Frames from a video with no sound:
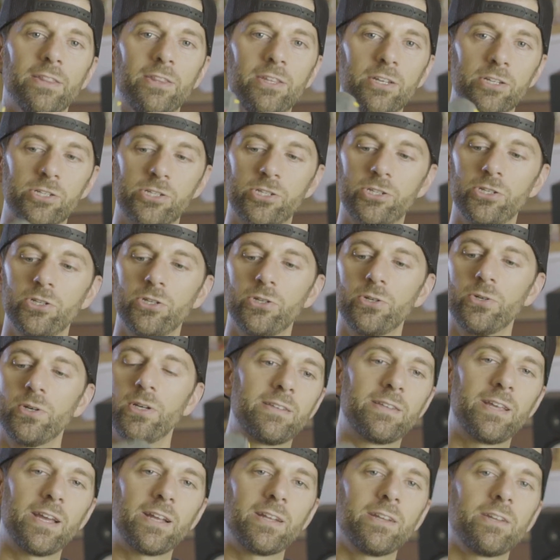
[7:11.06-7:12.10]
this shoe,
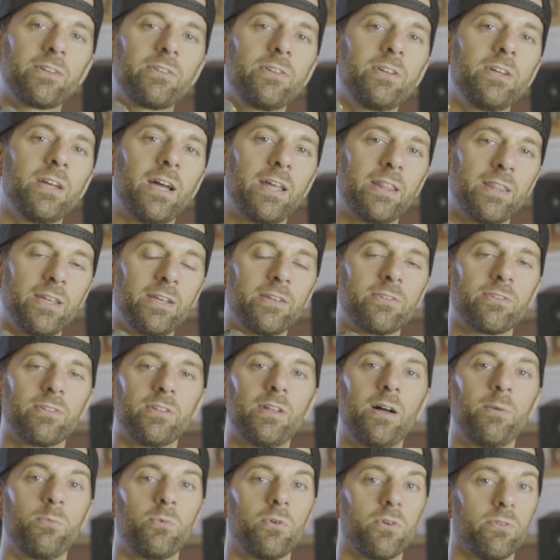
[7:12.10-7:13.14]
technically, I think it's a
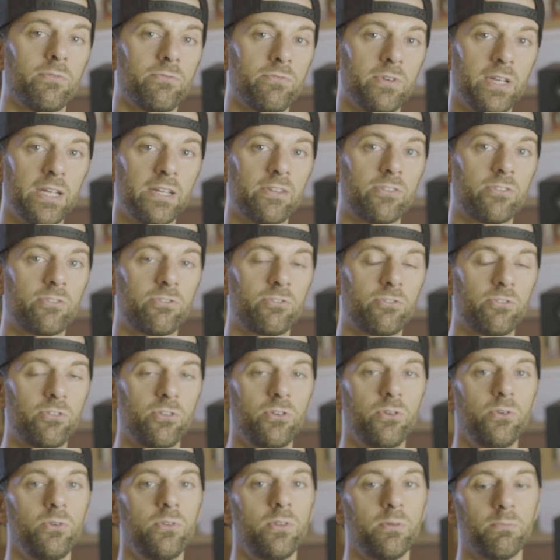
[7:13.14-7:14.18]
lot more advanced
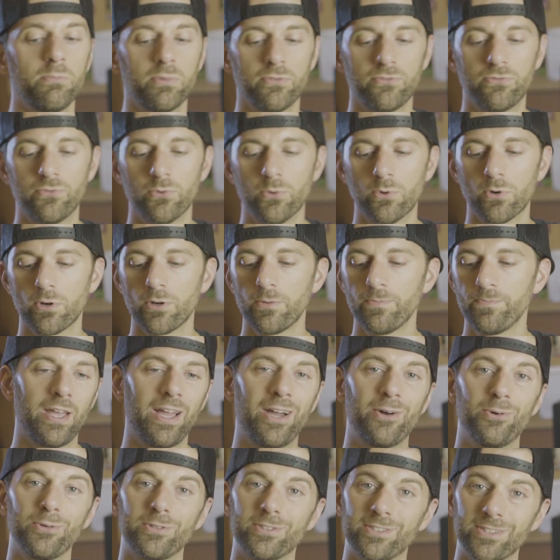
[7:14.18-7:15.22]
shoe than before.
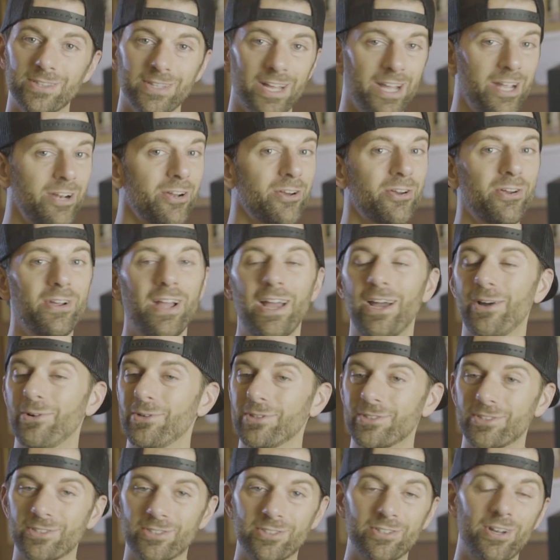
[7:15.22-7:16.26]
How it's lighter, how
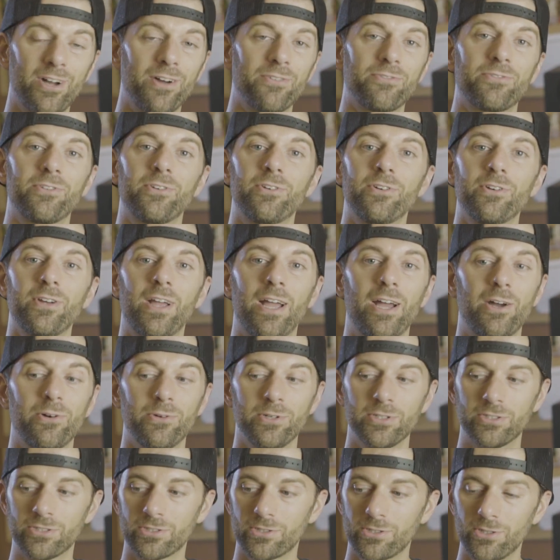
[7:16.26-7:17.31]
it's softer, how
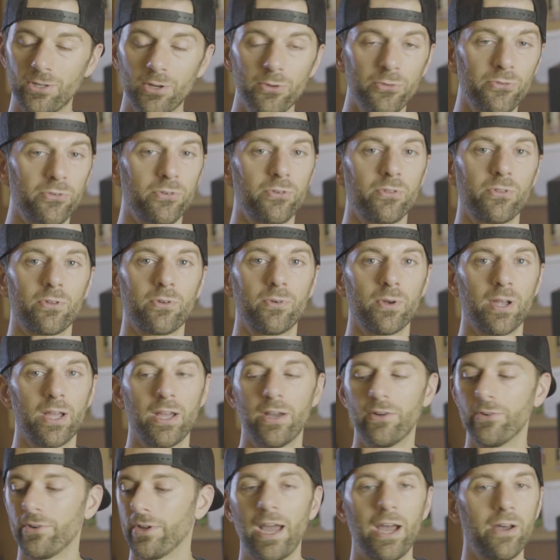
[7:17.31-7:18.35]
it's closer to the
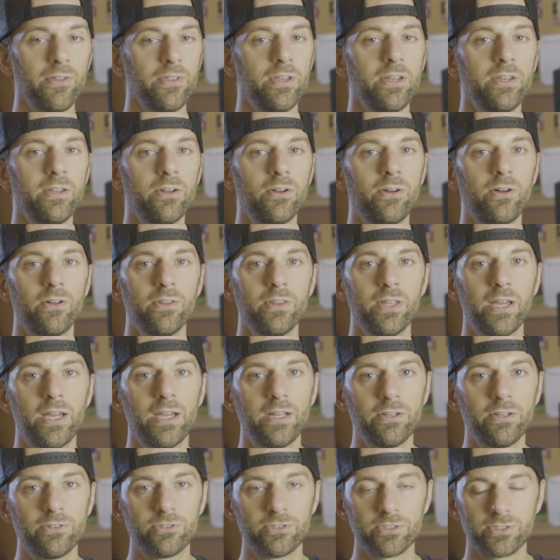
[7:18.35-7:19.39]
ground, how they did all
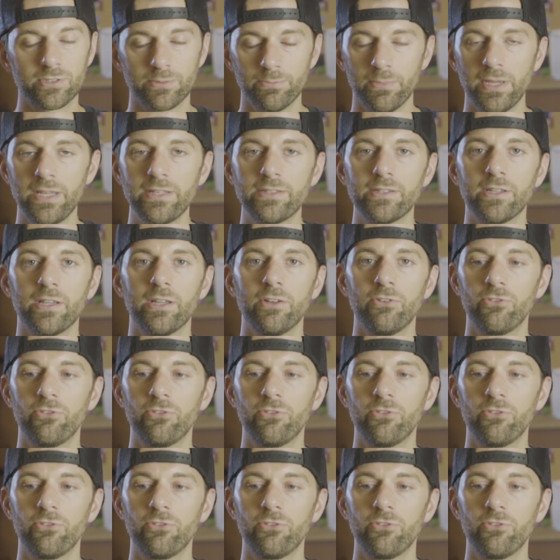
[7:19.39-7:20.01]
that, just amazing